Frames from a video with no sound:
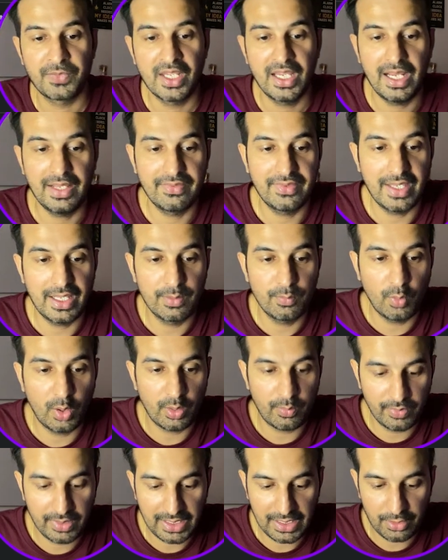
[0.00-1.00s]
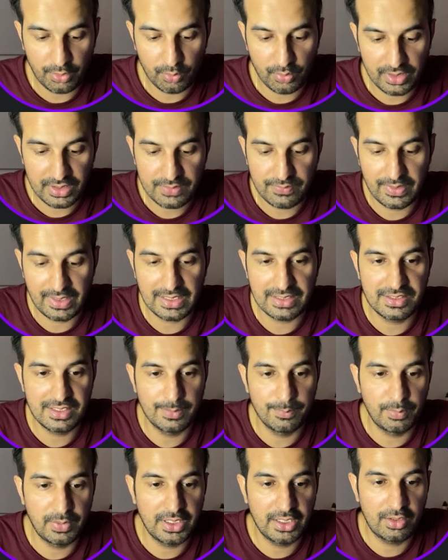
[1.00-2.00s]
And then what we can do is we can
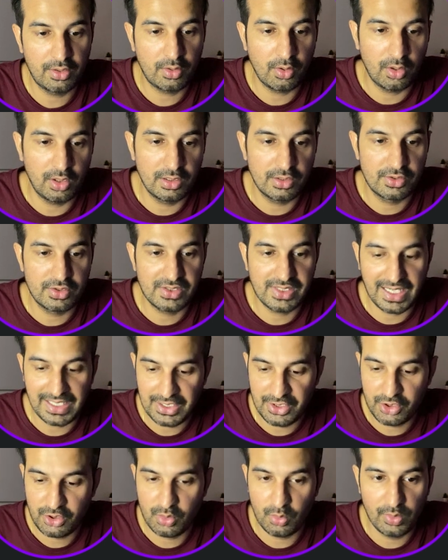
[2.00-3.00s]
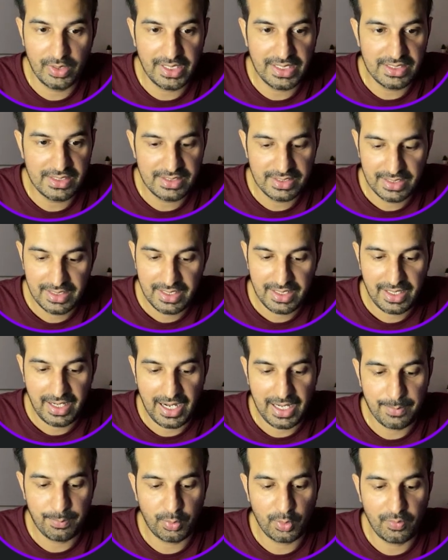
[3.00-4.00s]
simply call set students
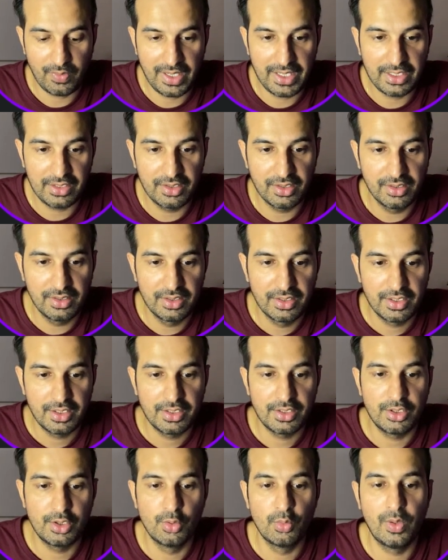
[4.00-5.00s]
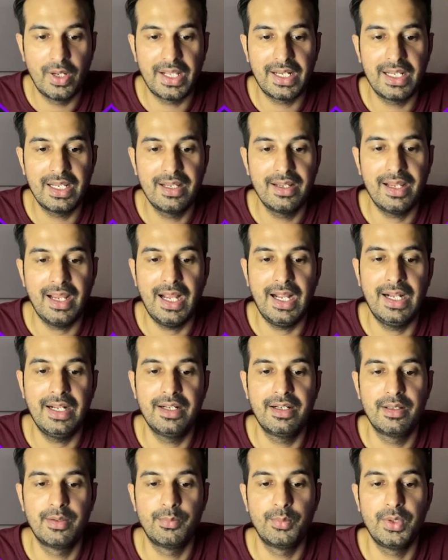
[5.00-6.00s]
and provide the new array
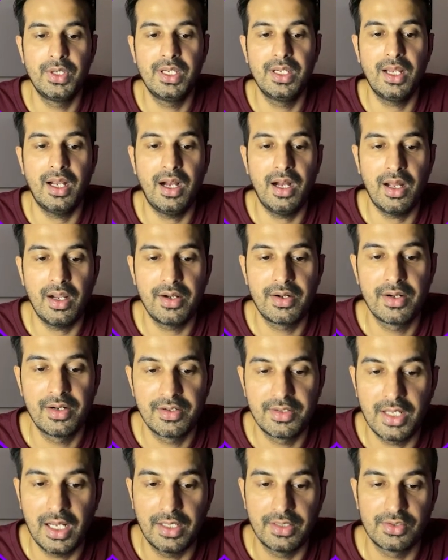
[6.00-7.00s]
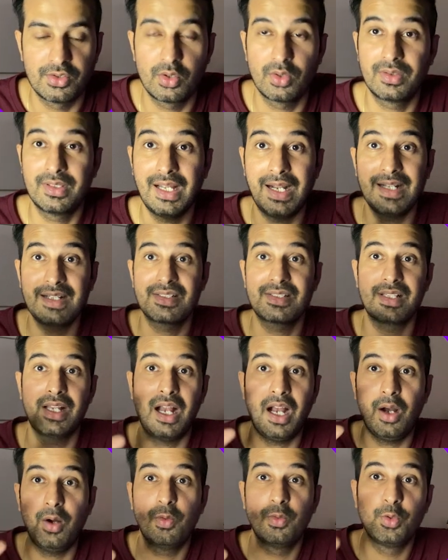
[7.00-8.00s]
and we are done. So that's
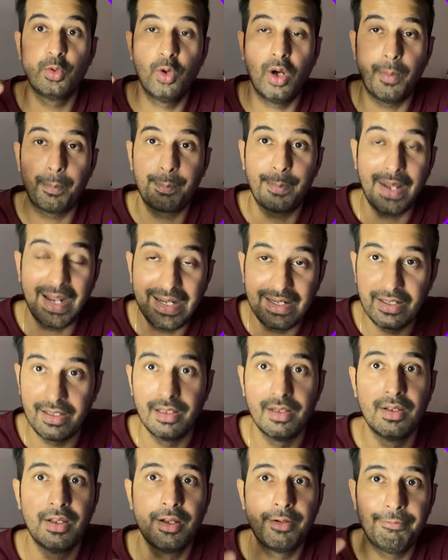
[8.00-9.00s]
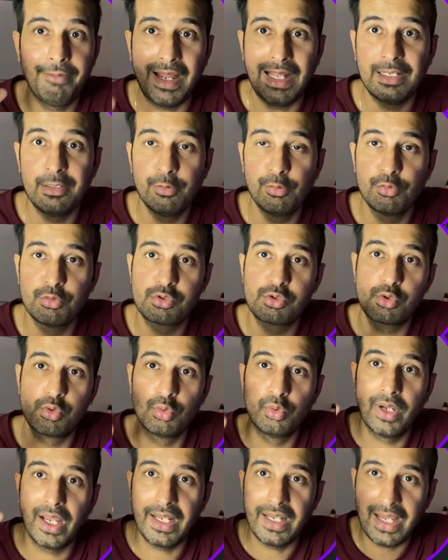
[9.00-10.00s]
how you append values
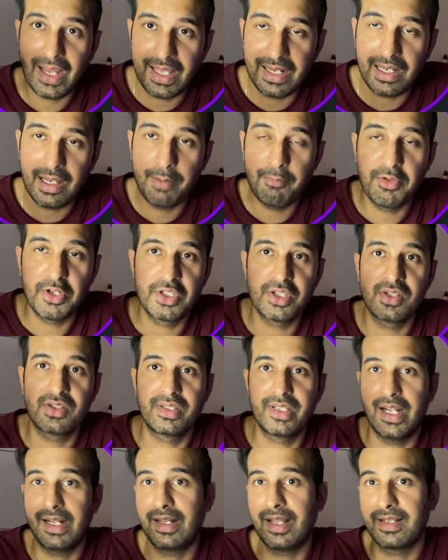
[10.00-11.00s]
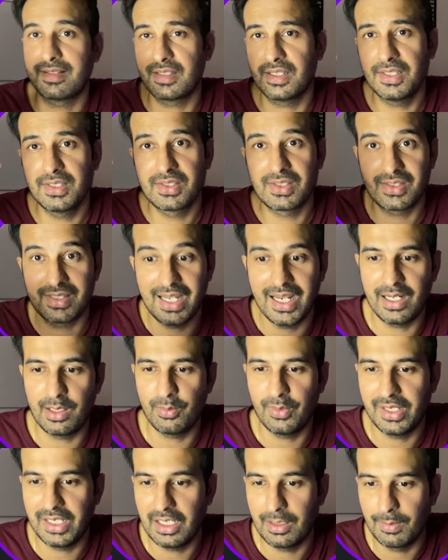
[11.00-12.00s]
to an array which is set as a state
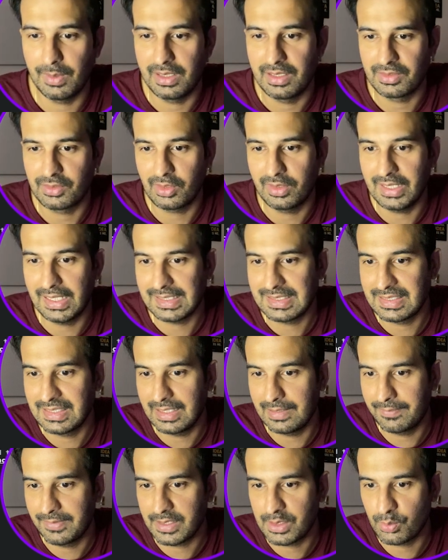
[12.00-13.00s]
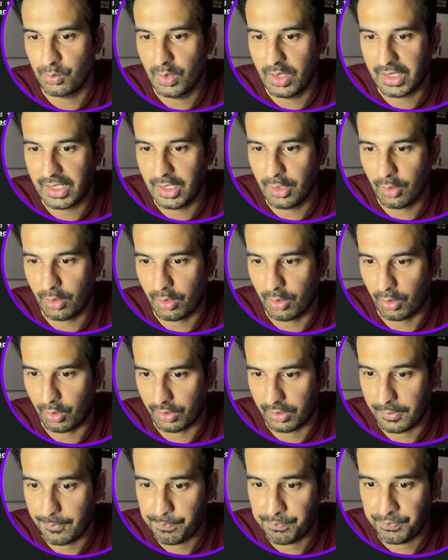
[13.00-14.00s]
variable. So let's see if it's working or not.